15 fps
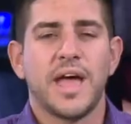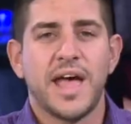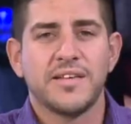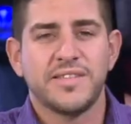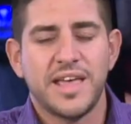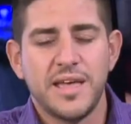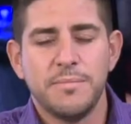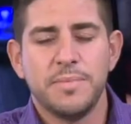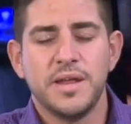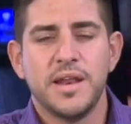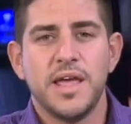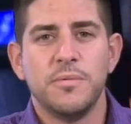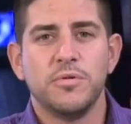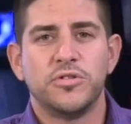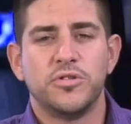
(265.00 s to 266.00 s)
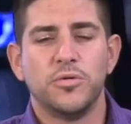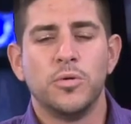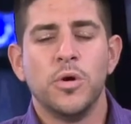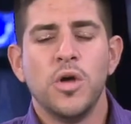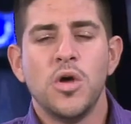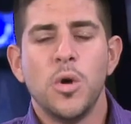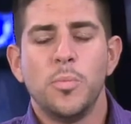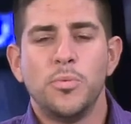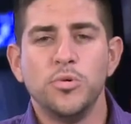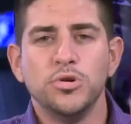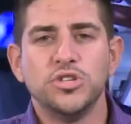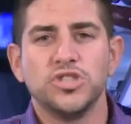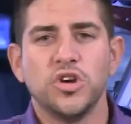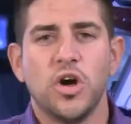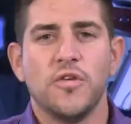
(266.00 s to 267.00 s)
has been able to
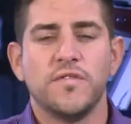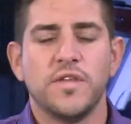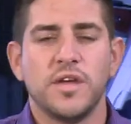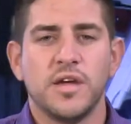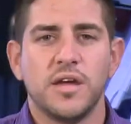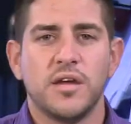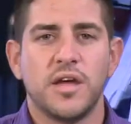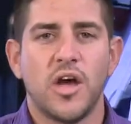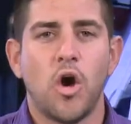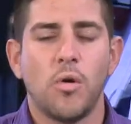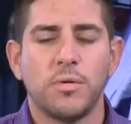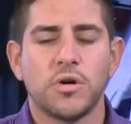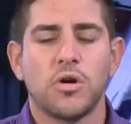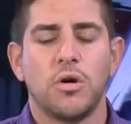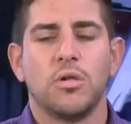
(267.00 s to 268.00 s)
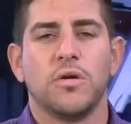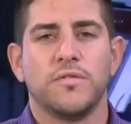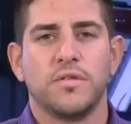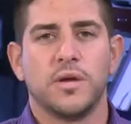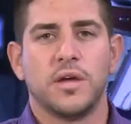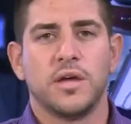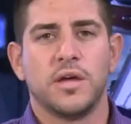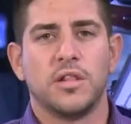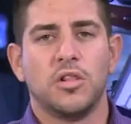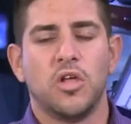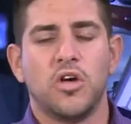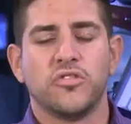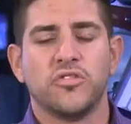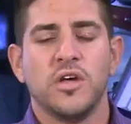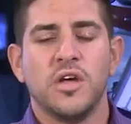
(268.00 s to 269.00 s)
push off the overhaul of the
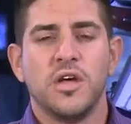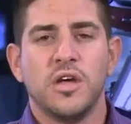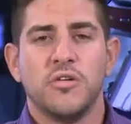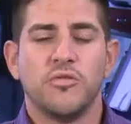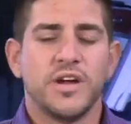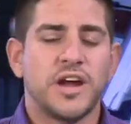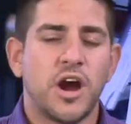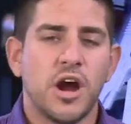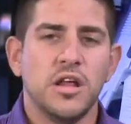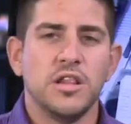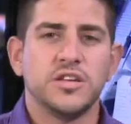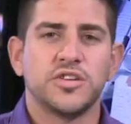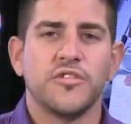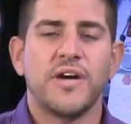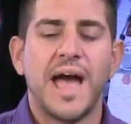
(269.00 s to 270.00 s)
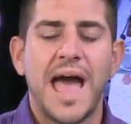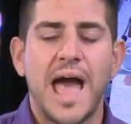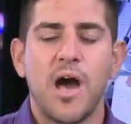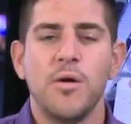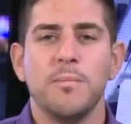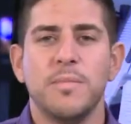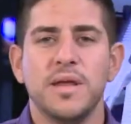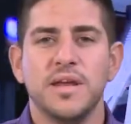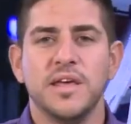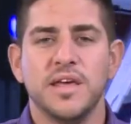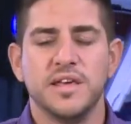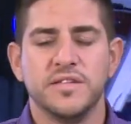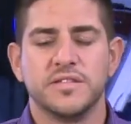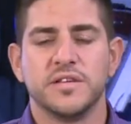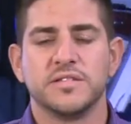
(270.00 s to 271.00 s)
laws regardless of how many
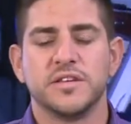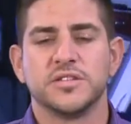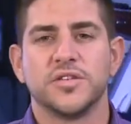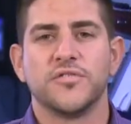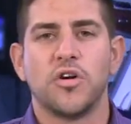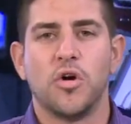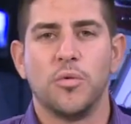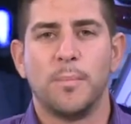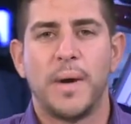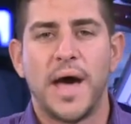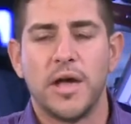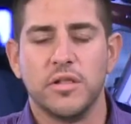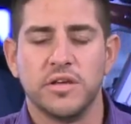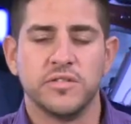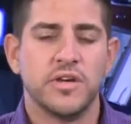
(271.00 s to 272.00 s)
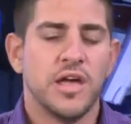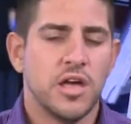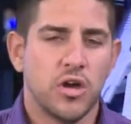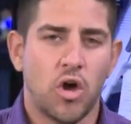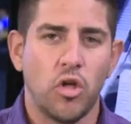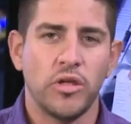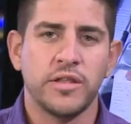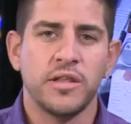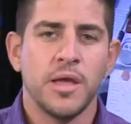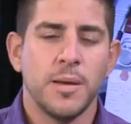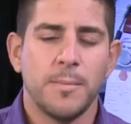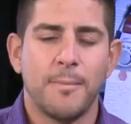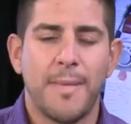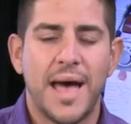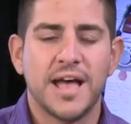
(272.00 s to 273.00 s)
instances of gun violence, call
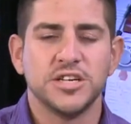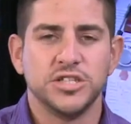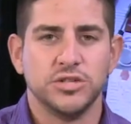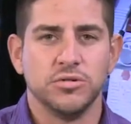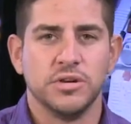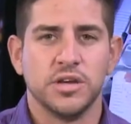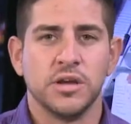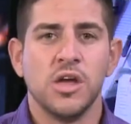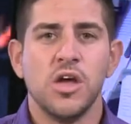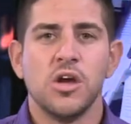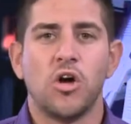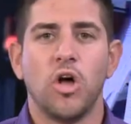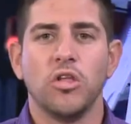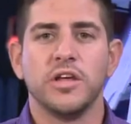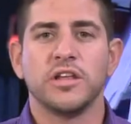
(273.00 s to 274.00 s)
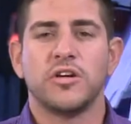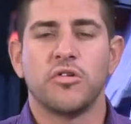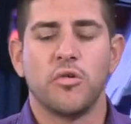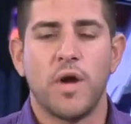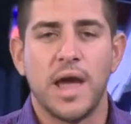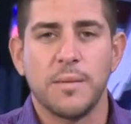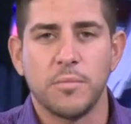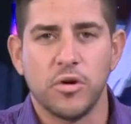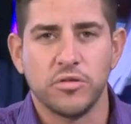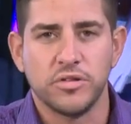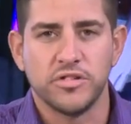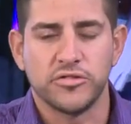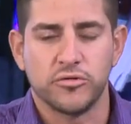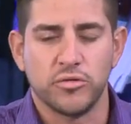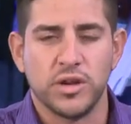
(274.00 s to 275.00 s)
it mass shooting, call it crime on
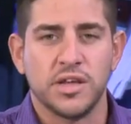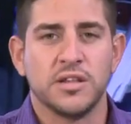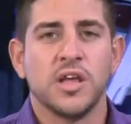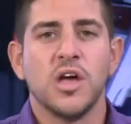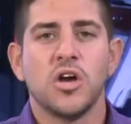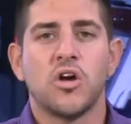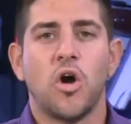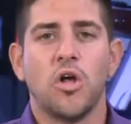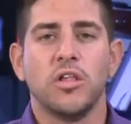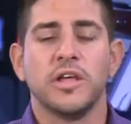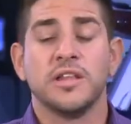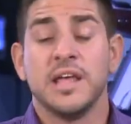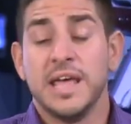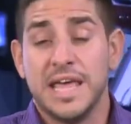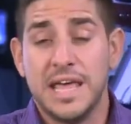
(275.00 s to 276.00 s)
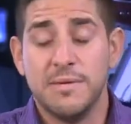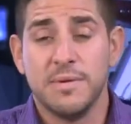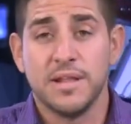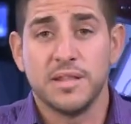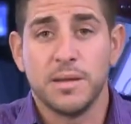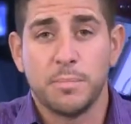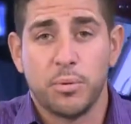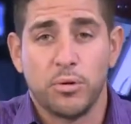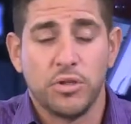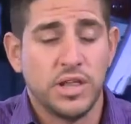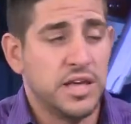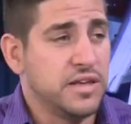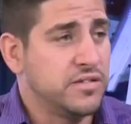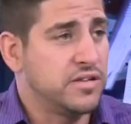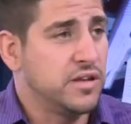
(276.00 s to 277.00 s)
the street, call it even the
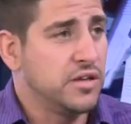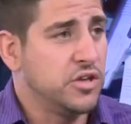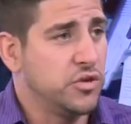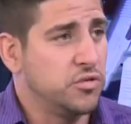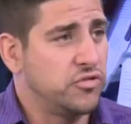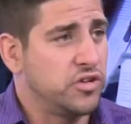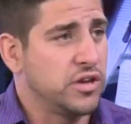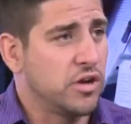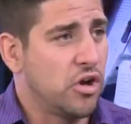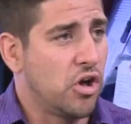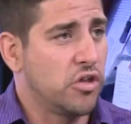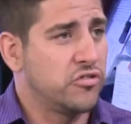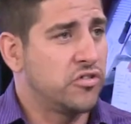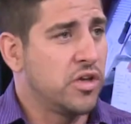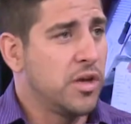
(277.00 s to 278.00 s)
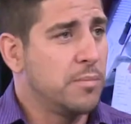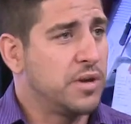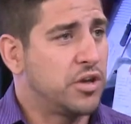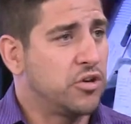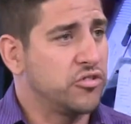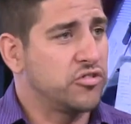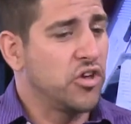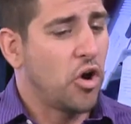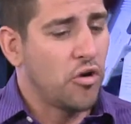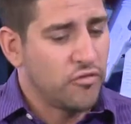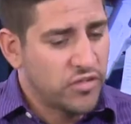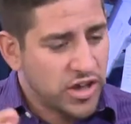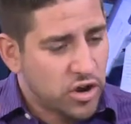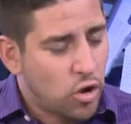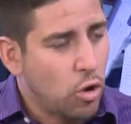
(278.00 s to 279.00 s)
police using guns because
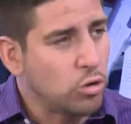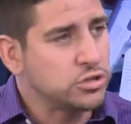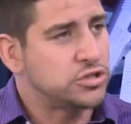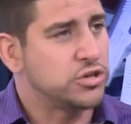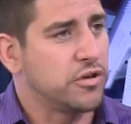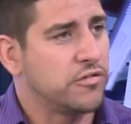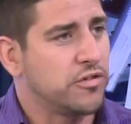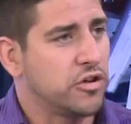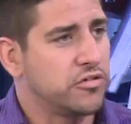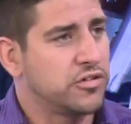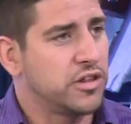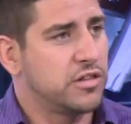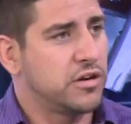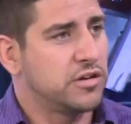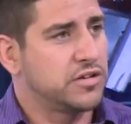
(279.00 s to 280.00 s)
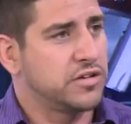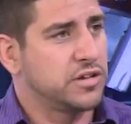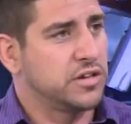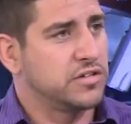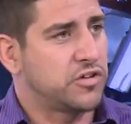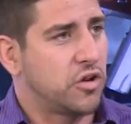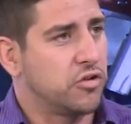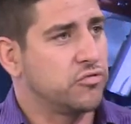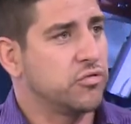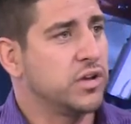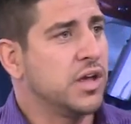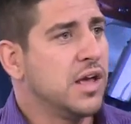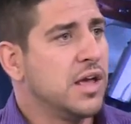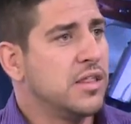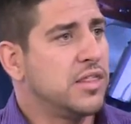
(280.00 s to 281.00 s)
of the culture of guns that there is in this
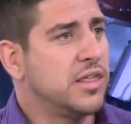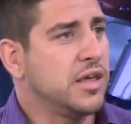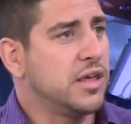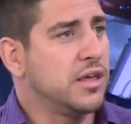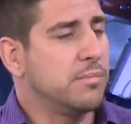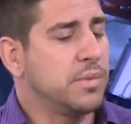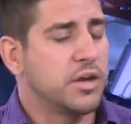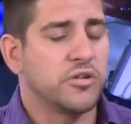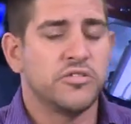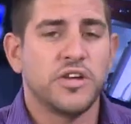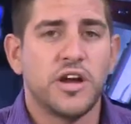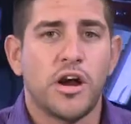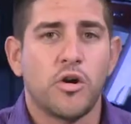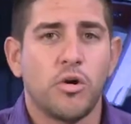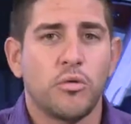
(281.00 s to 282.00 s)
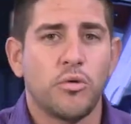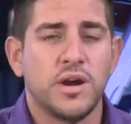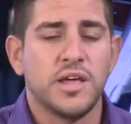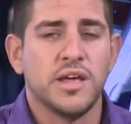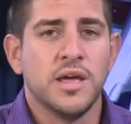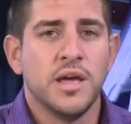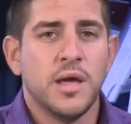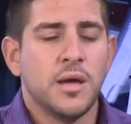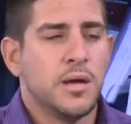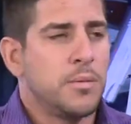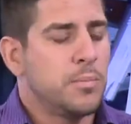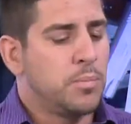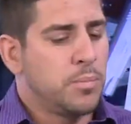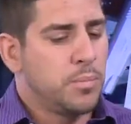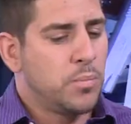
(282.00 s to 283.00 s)
country, because they are already
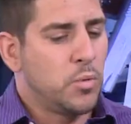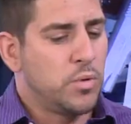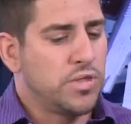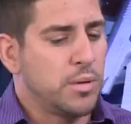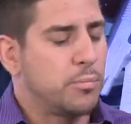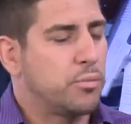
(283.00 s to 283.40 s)
with the